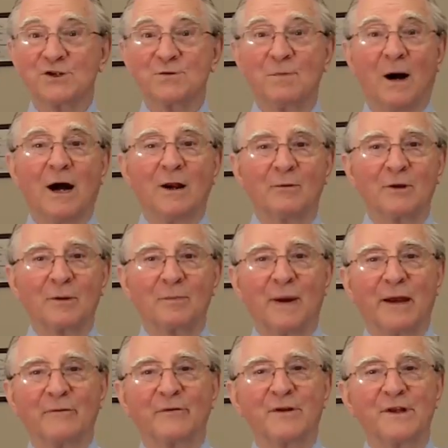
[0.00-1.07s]
smile with a
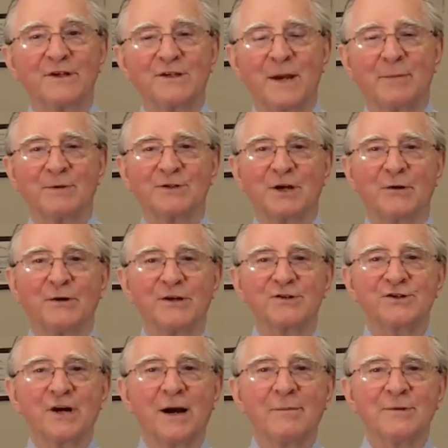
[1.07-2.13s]
pet for this episode. It's
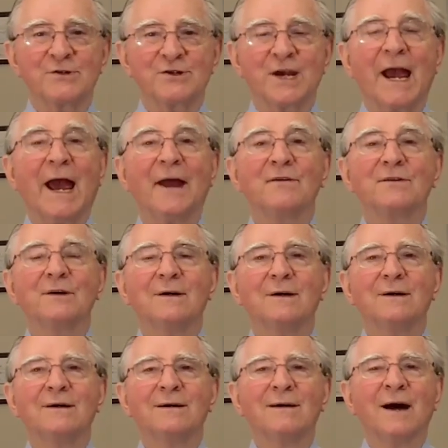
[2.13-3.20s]
Simon's cat
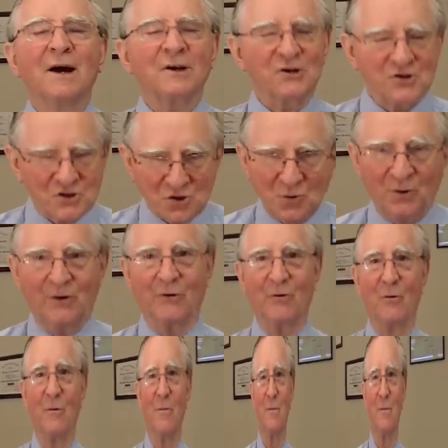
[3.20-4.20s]
and a squirrel.